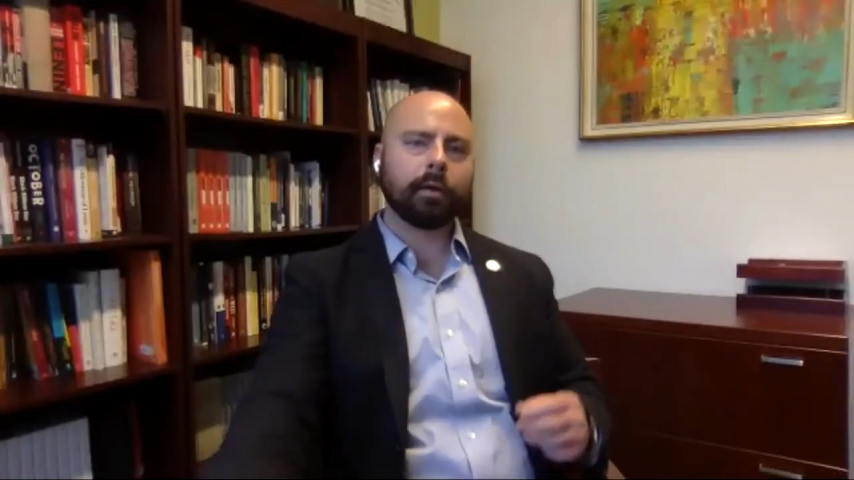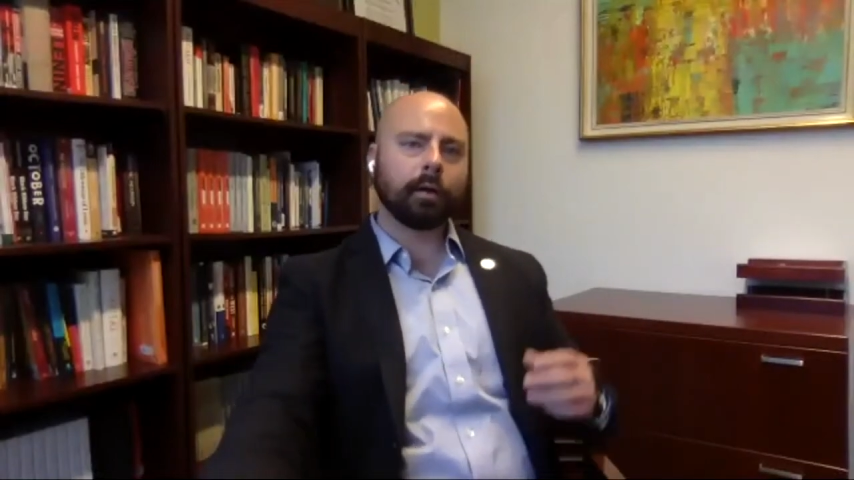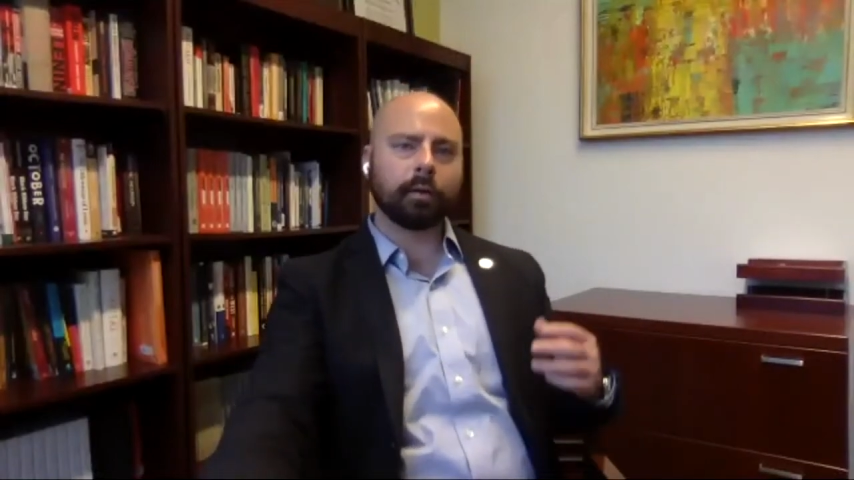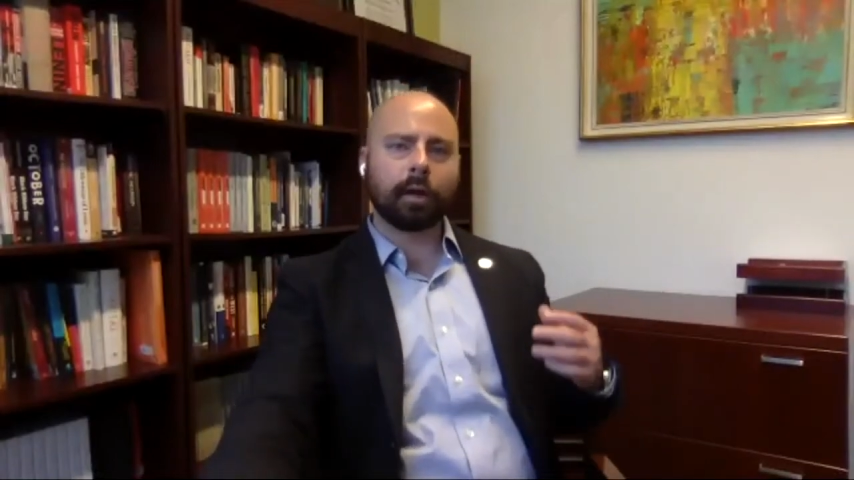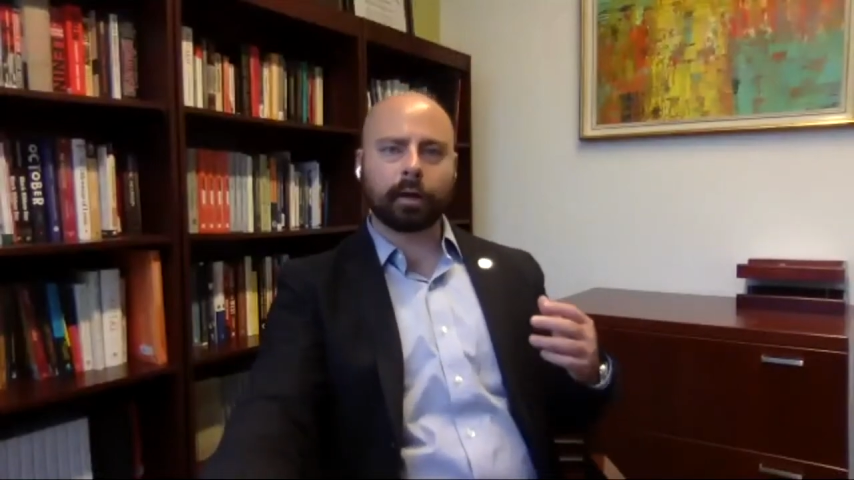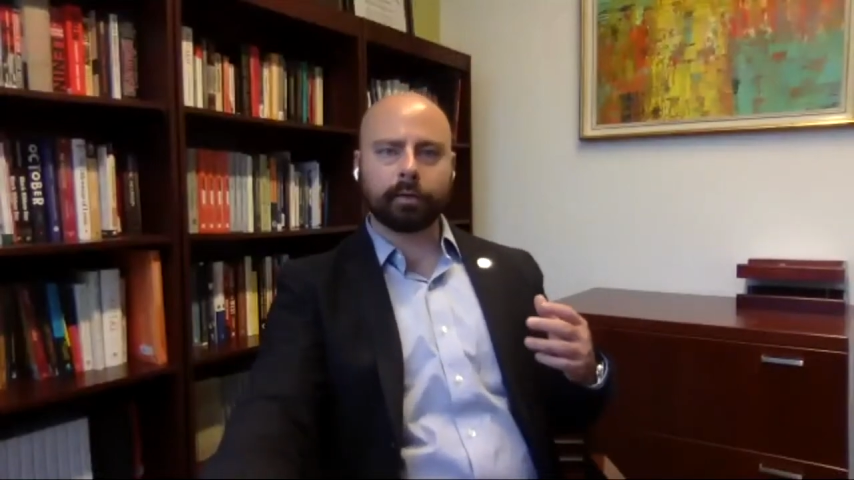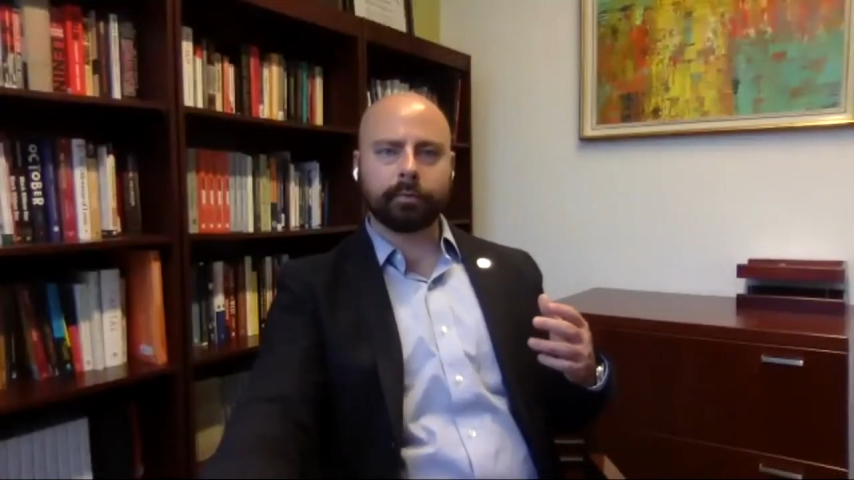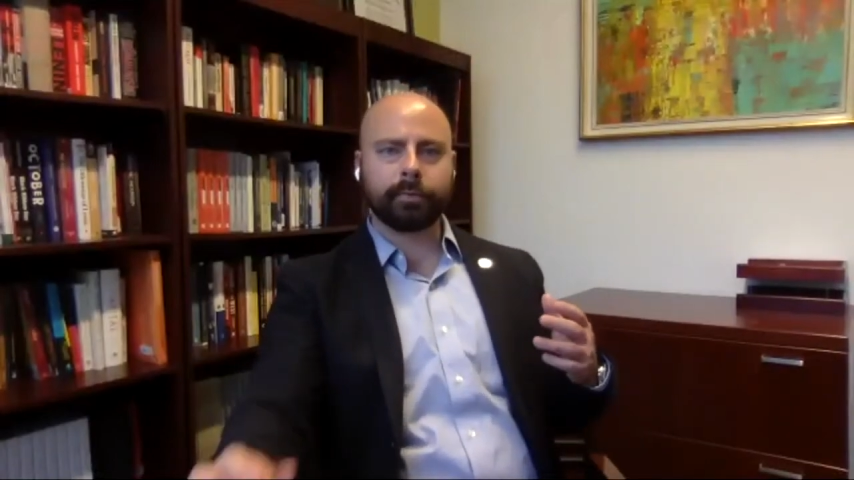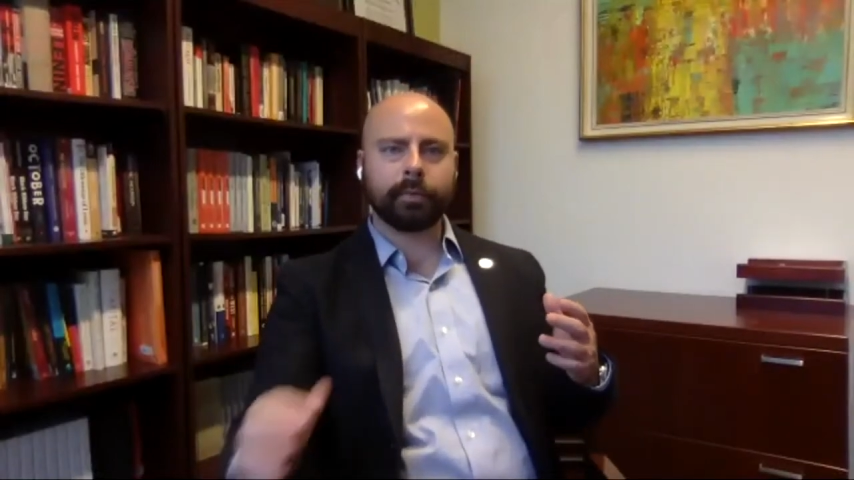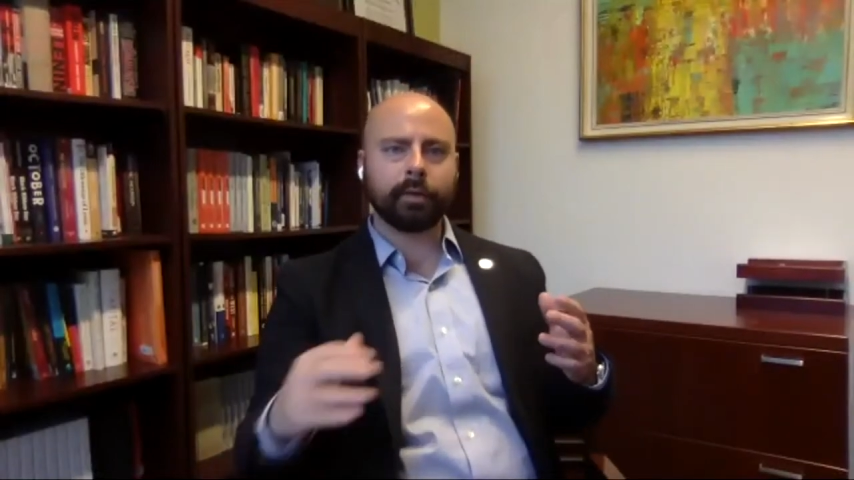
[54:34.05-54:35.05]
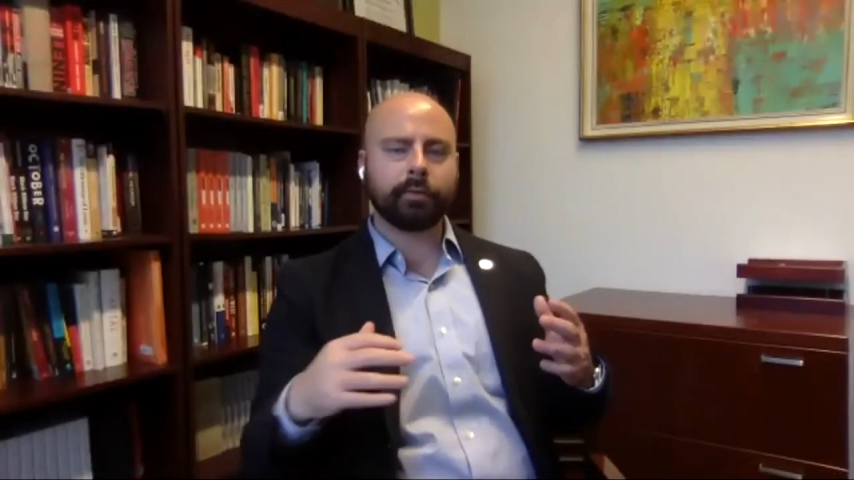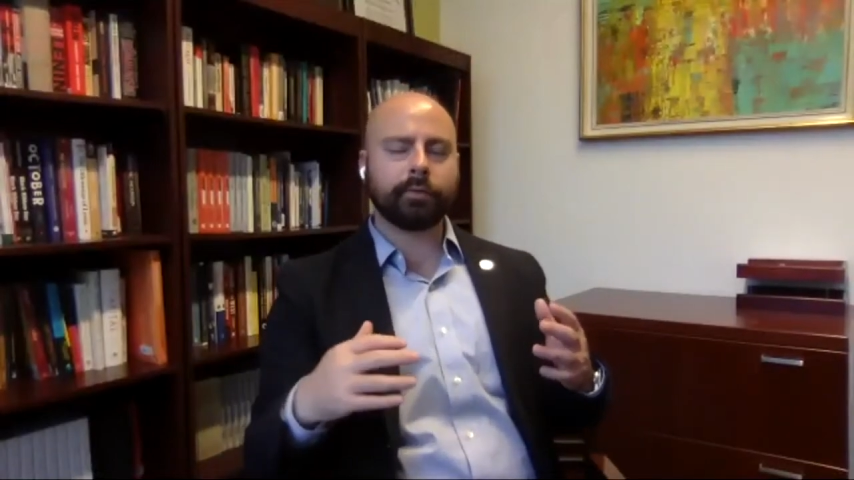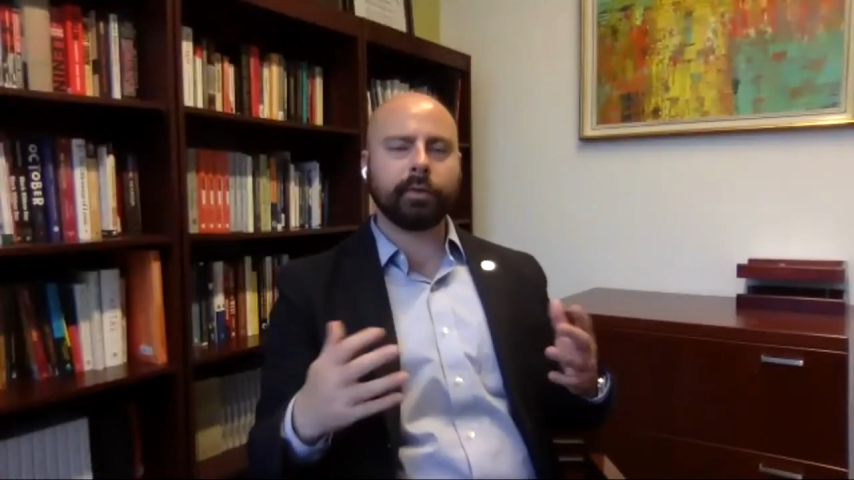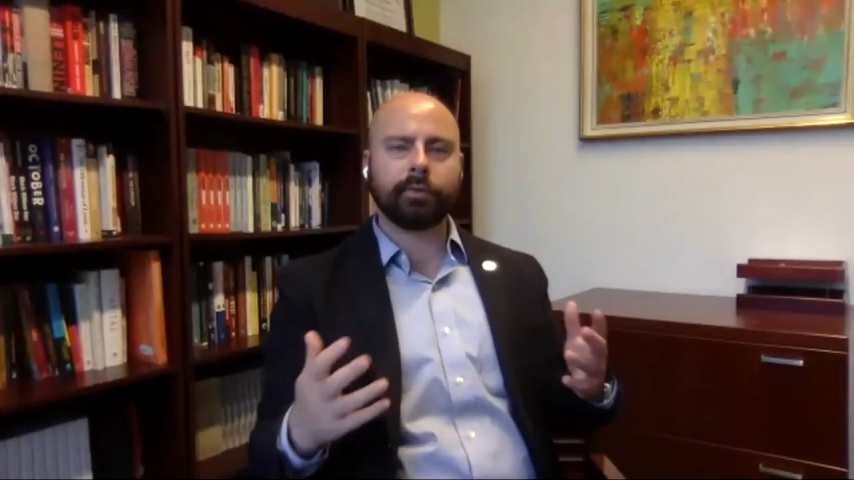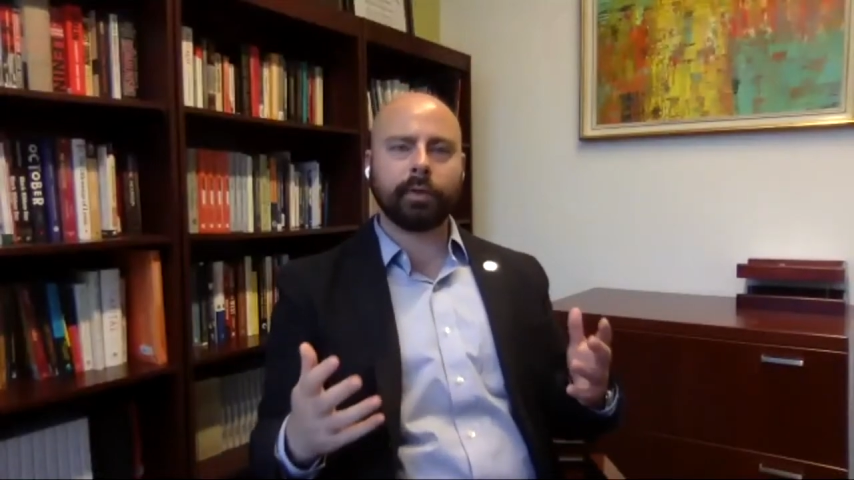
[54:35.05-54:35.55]
A lot of the
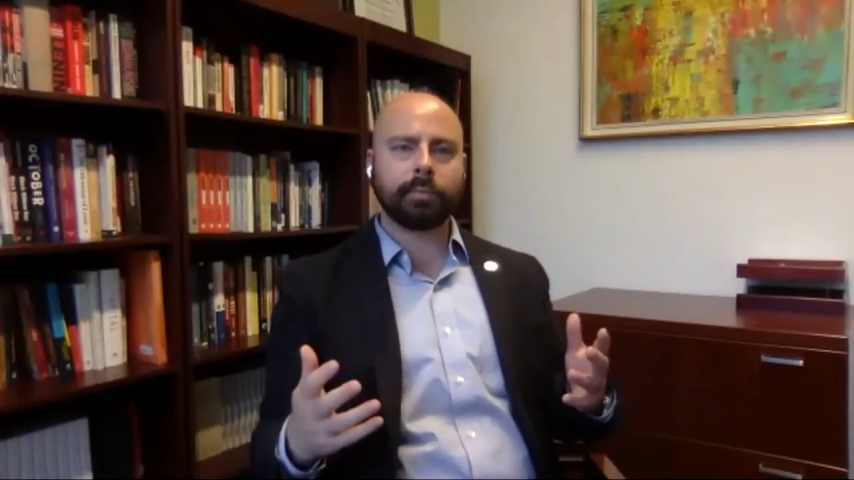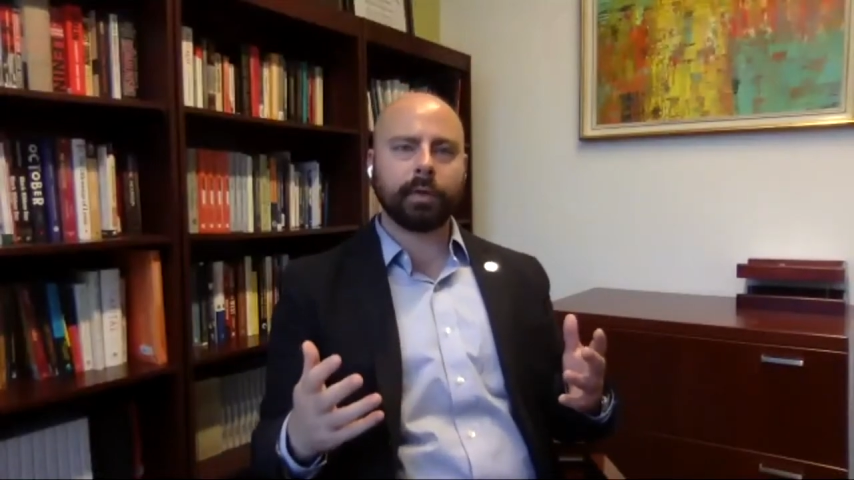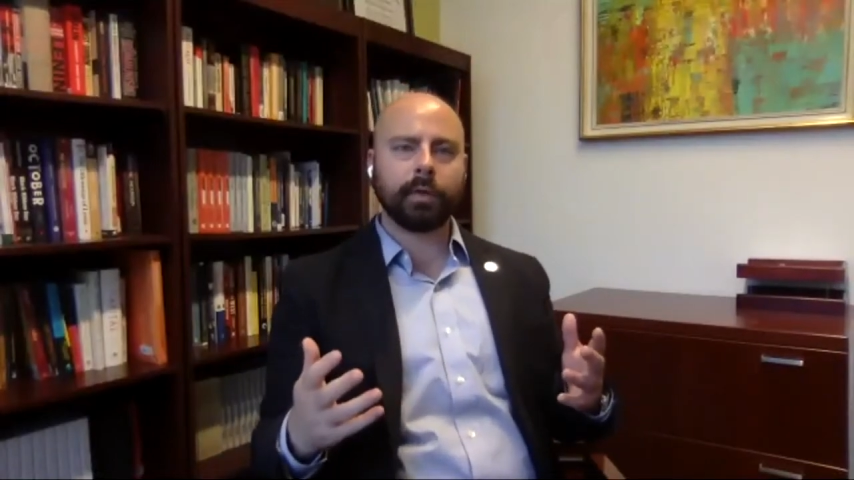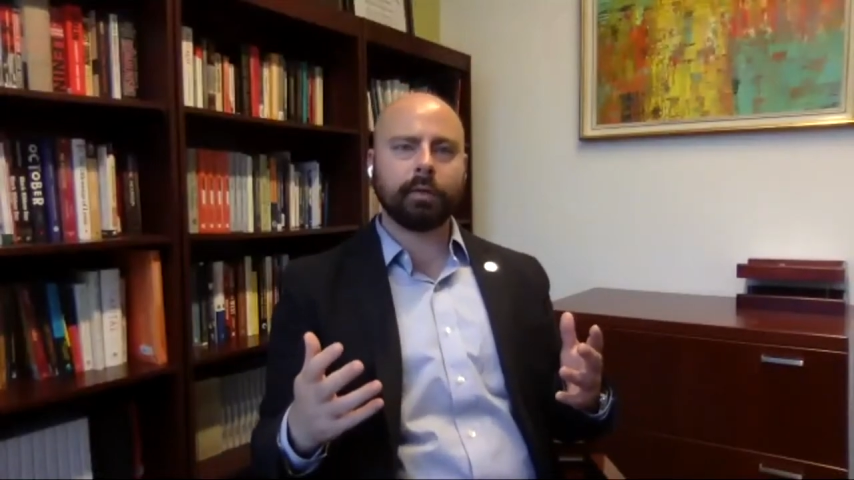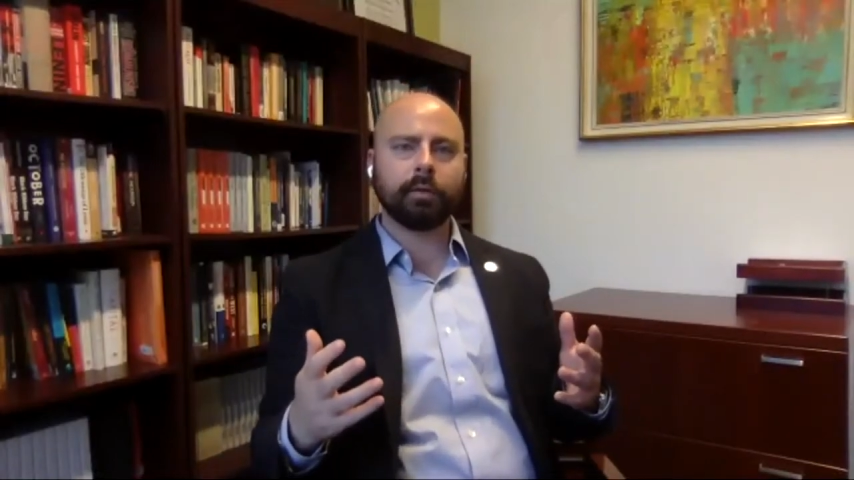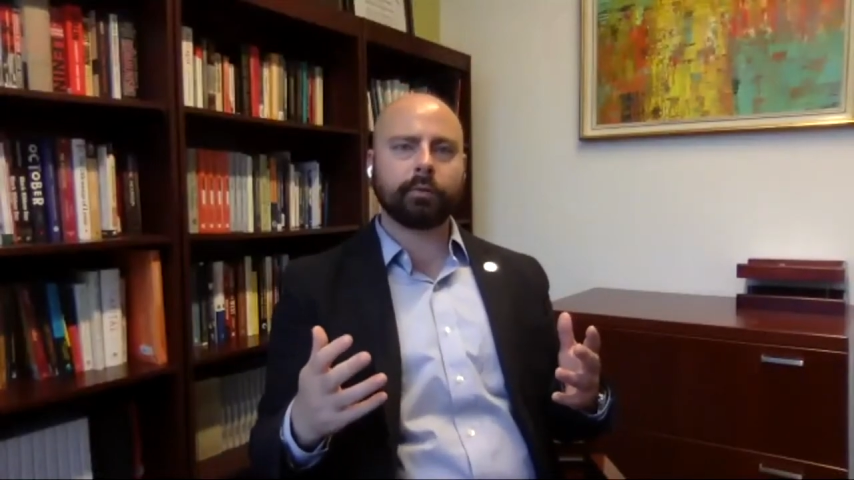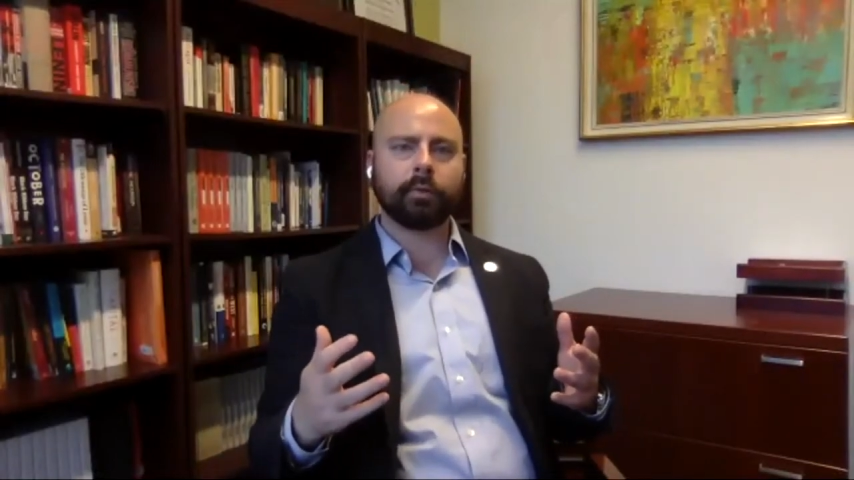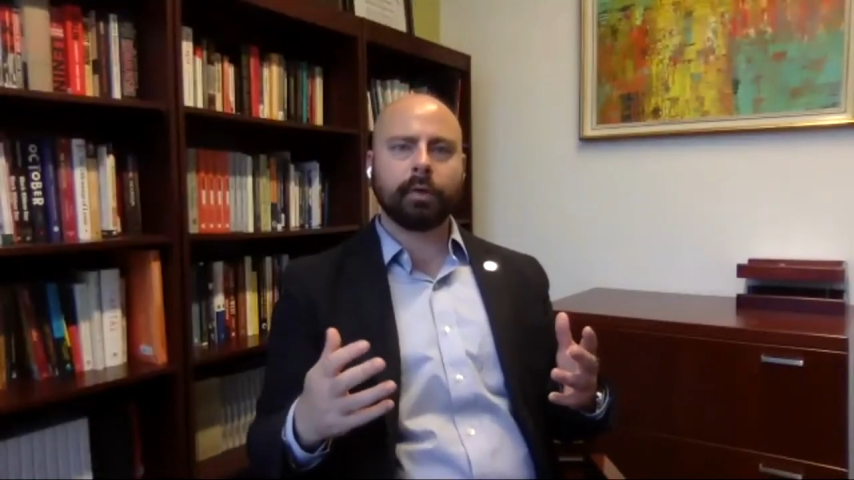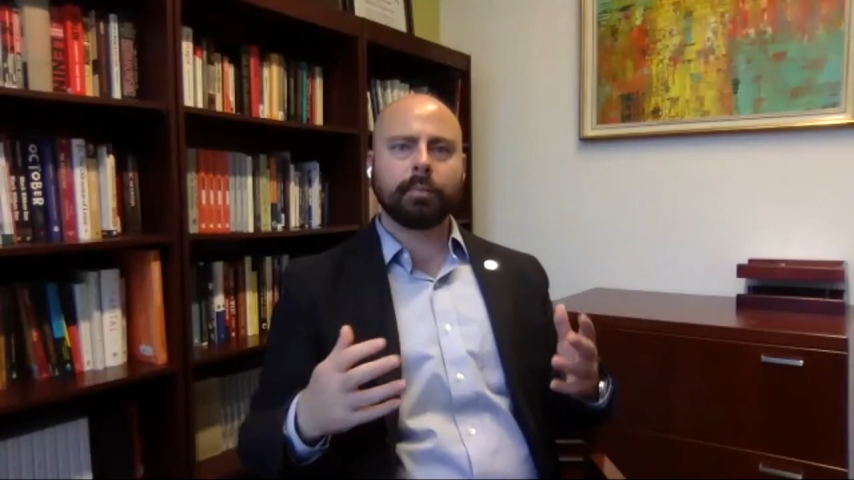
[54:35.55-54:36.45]
CCP's